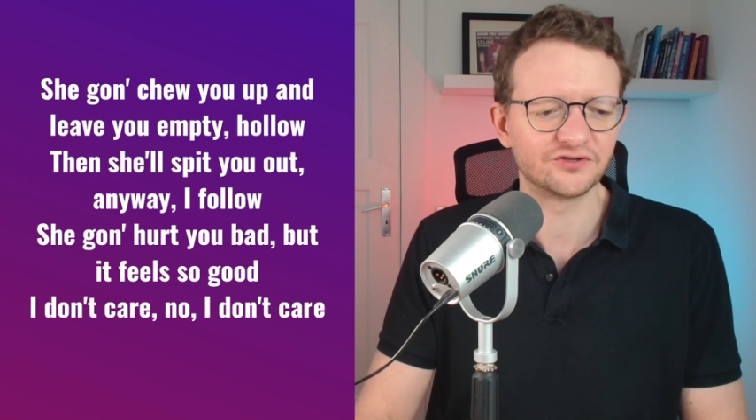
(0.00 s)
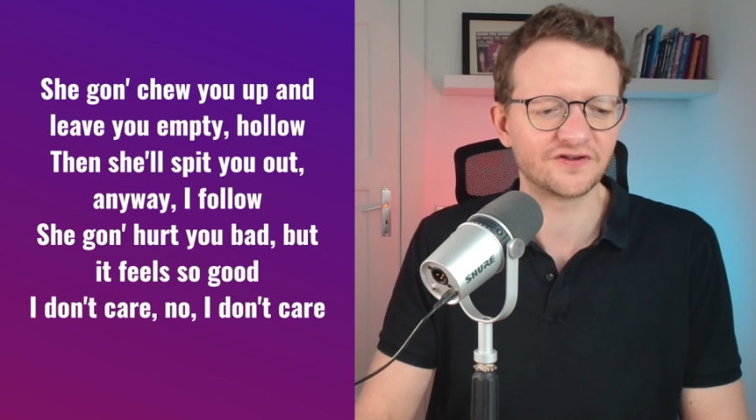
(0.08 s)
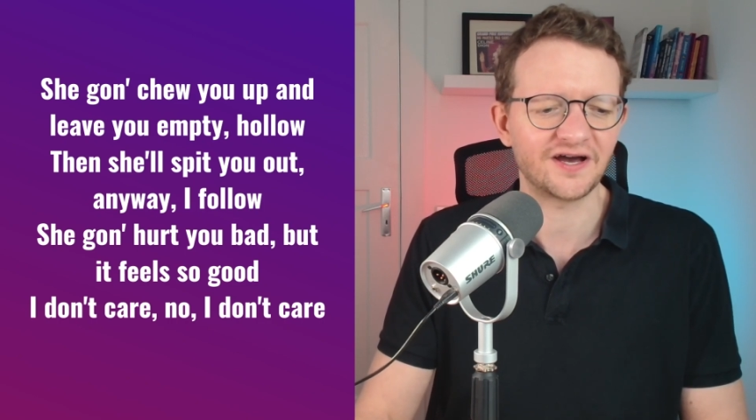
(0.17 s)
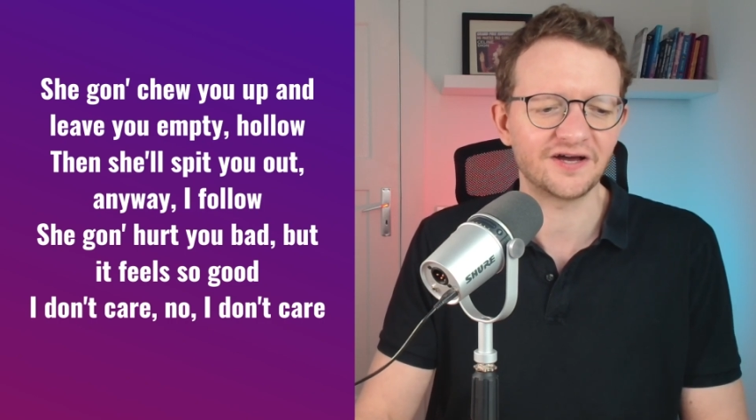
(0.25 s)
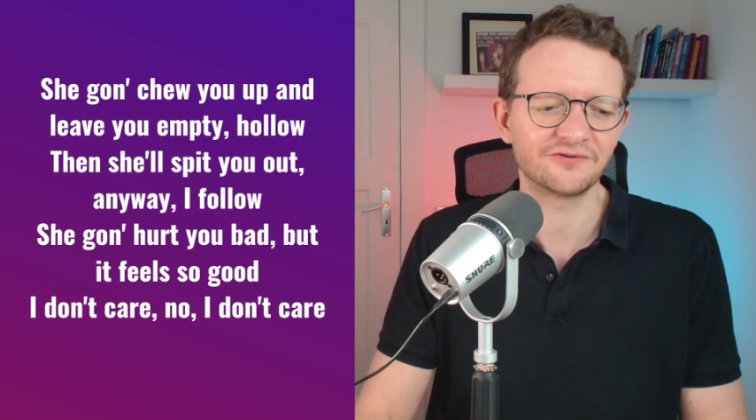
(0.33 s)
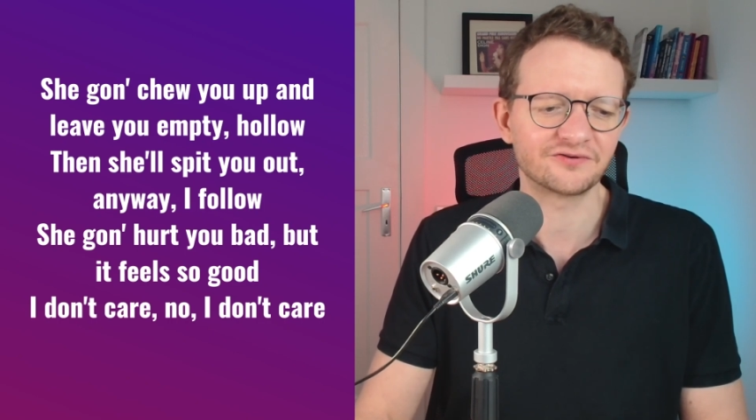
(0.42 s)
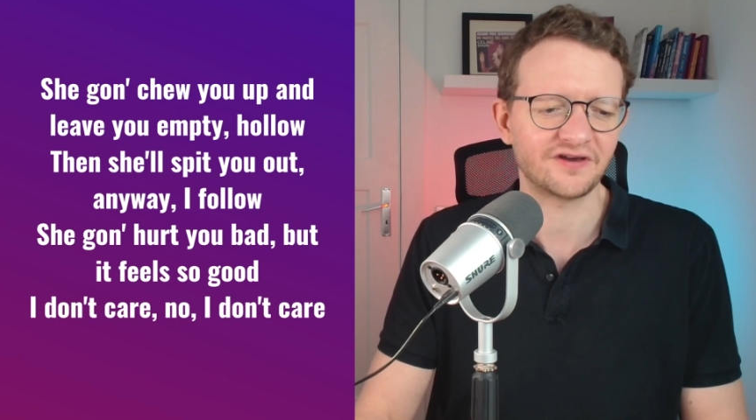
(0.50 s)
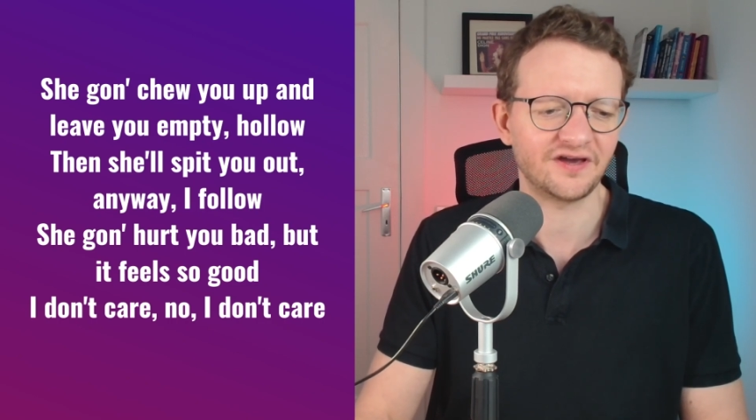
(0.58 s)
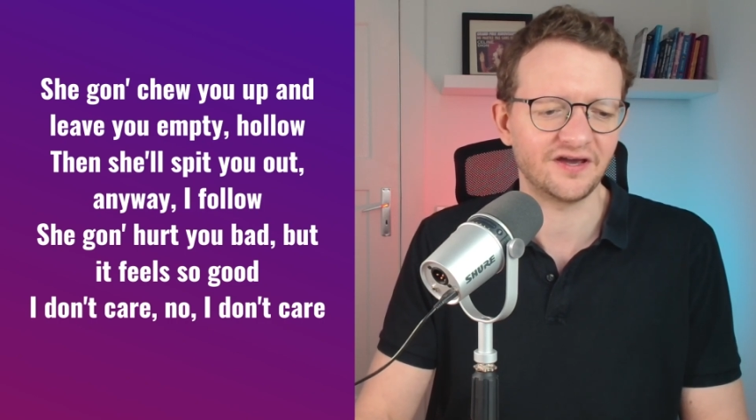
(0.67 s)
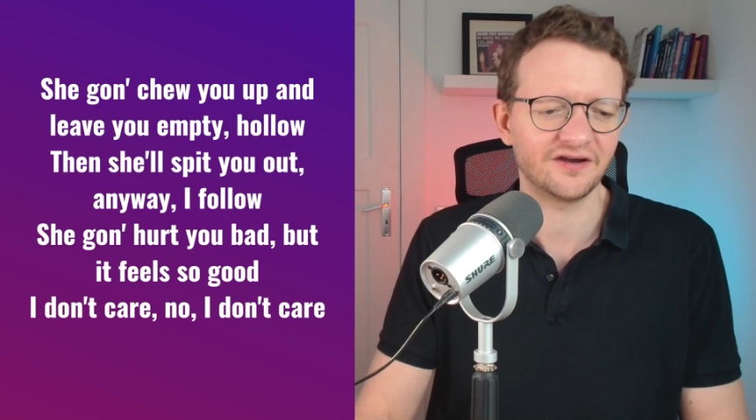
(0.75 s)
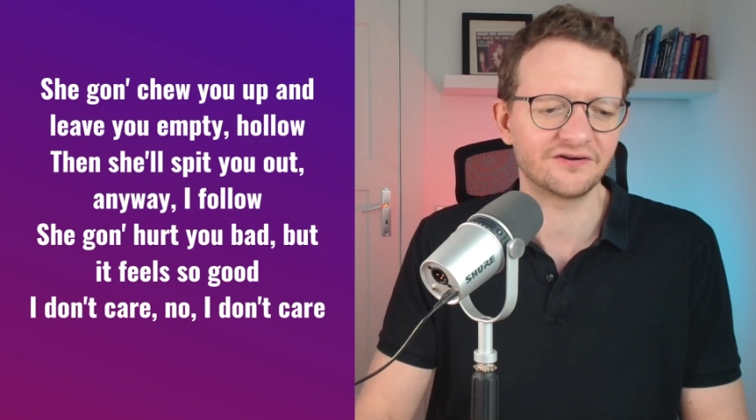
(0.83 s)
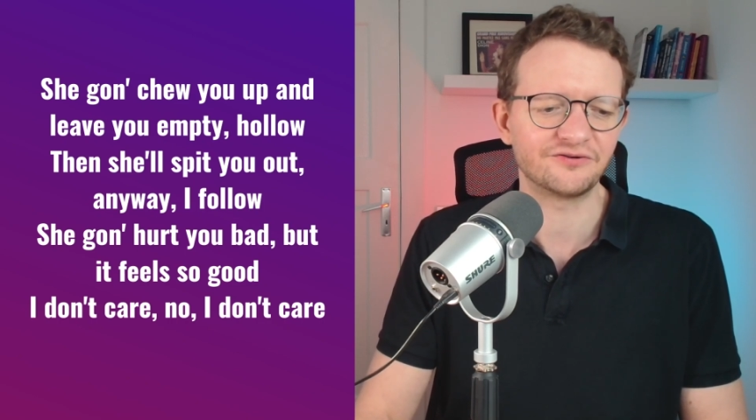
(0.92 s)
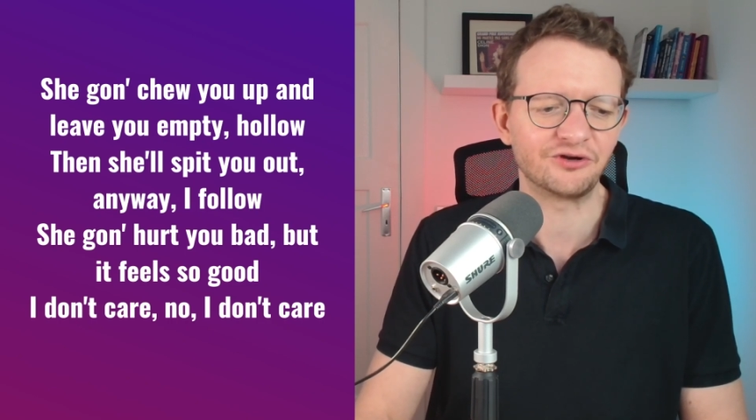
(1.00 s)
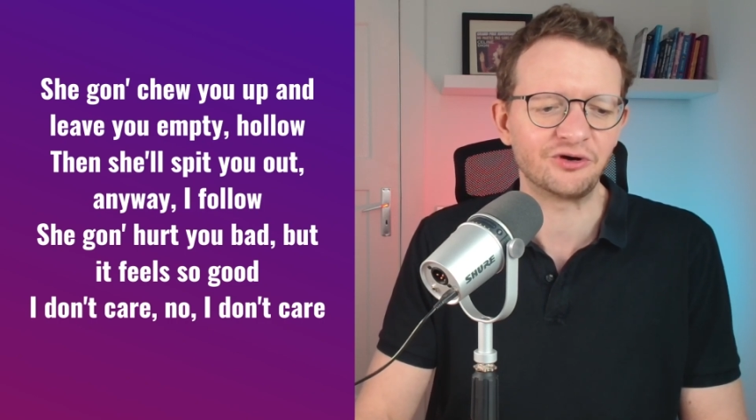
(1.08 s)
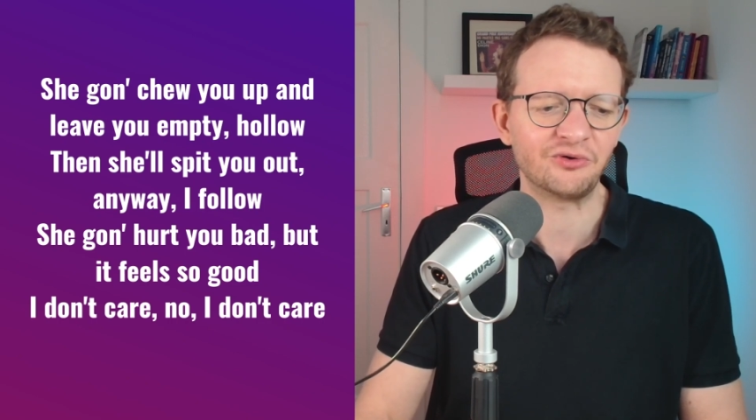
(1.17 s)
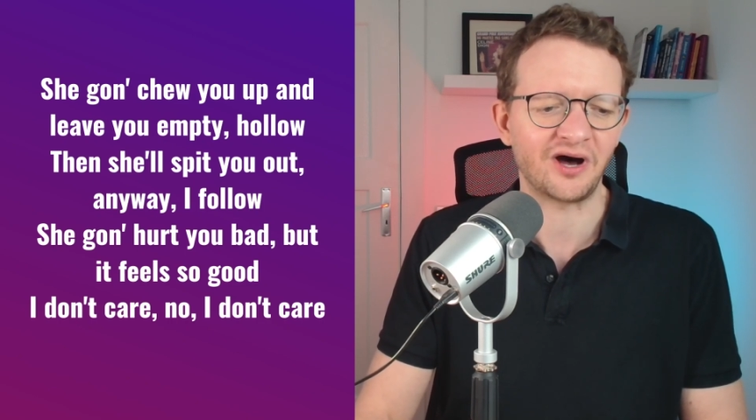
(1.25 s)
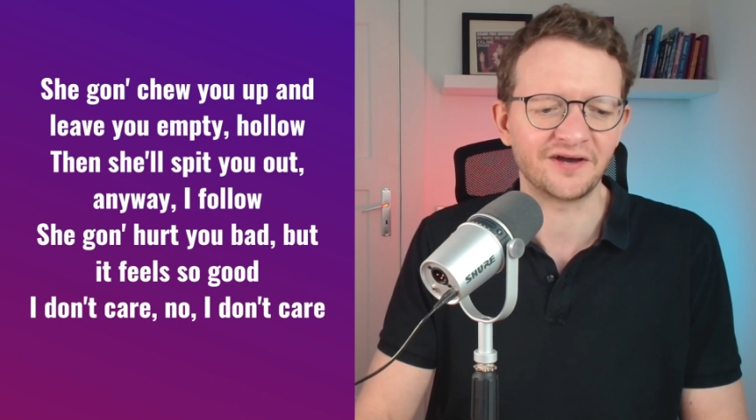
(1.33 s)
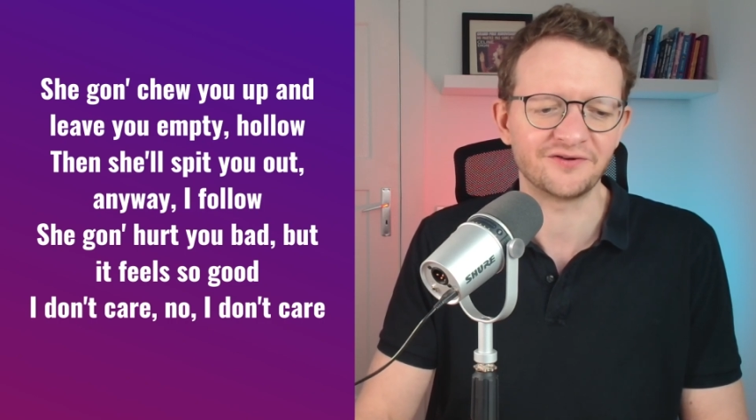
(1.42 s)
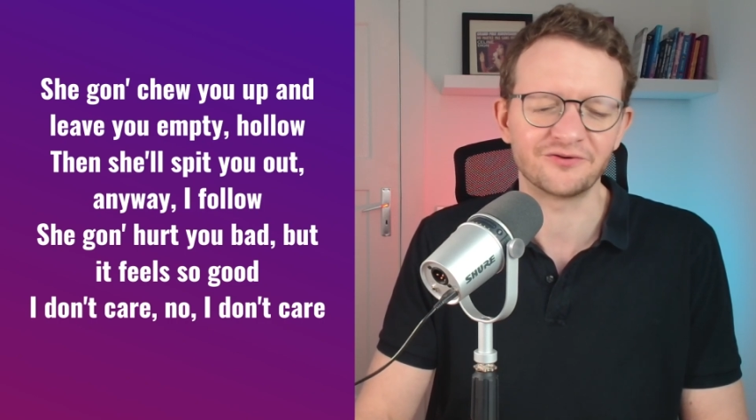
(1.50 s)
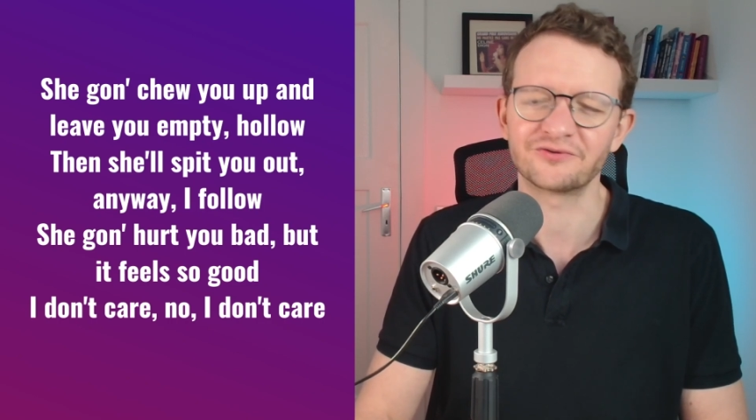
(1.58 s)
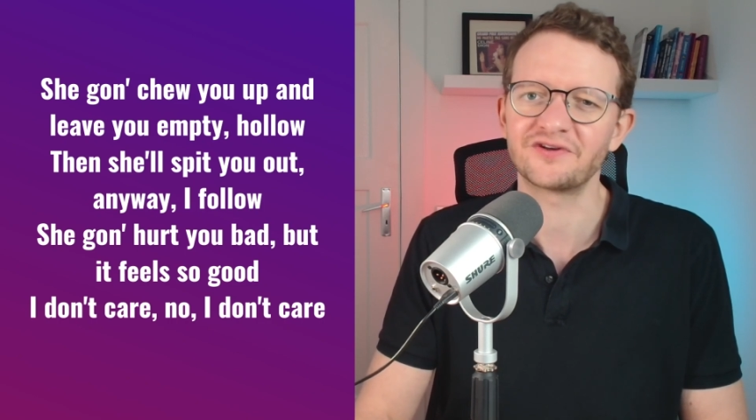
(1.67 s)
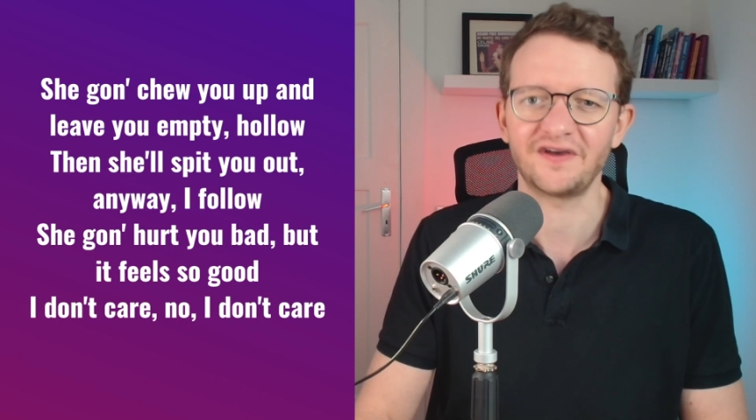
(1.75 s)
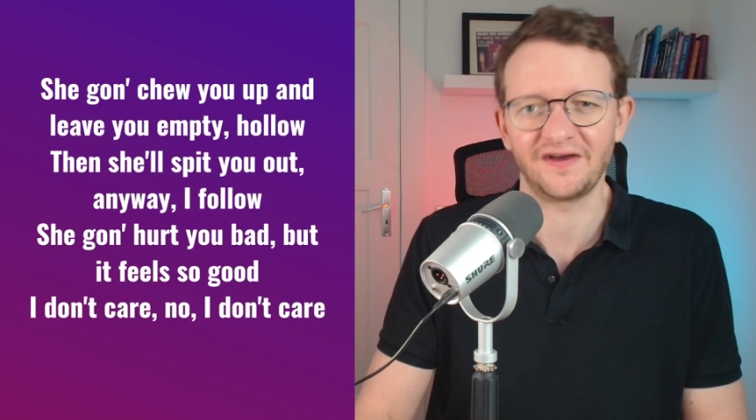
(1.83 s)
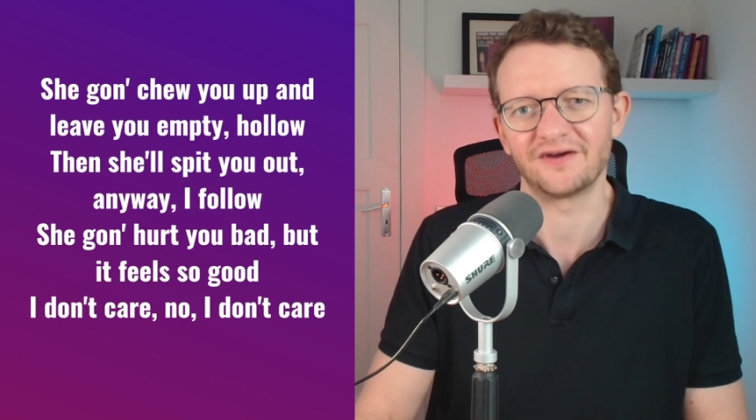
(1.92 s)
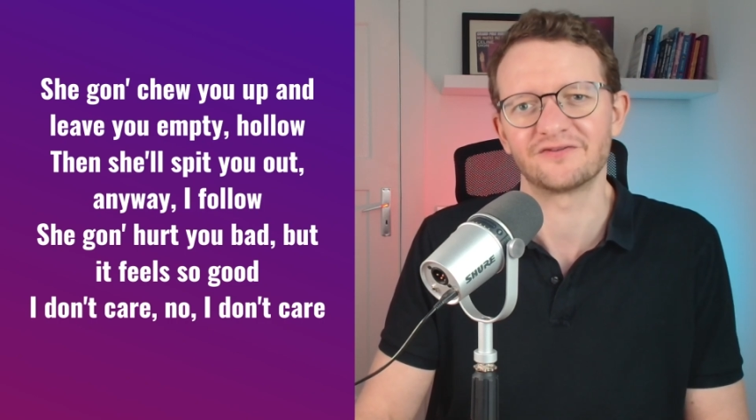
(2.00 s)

I don't care, no, I don't care.